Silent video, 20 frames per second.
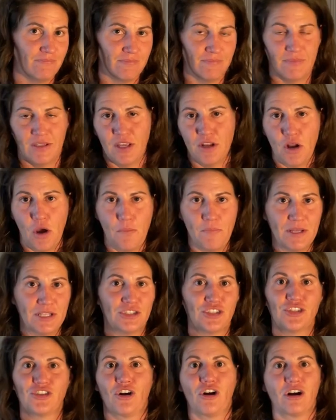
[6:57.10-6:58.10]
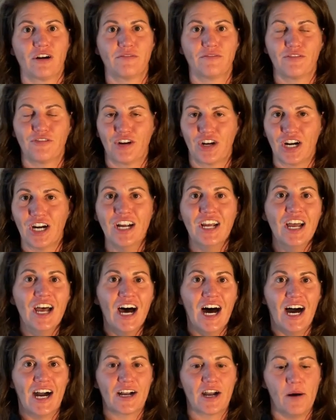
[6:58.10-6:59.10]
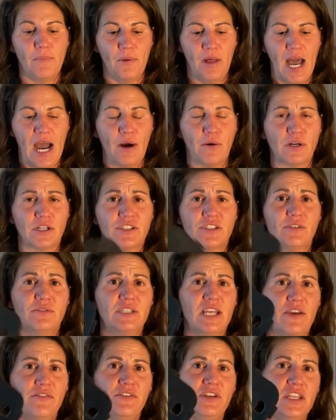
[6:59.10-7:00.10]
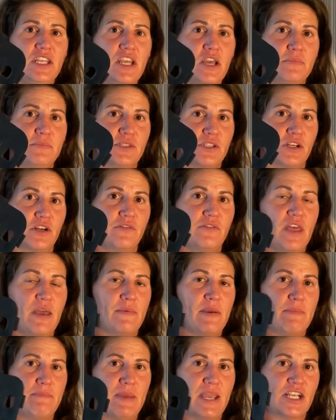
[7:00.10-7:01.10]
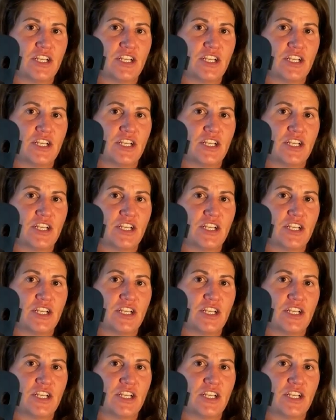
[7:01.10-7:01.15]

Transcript: you know, been starved for a couple hours. So definitely observe them and make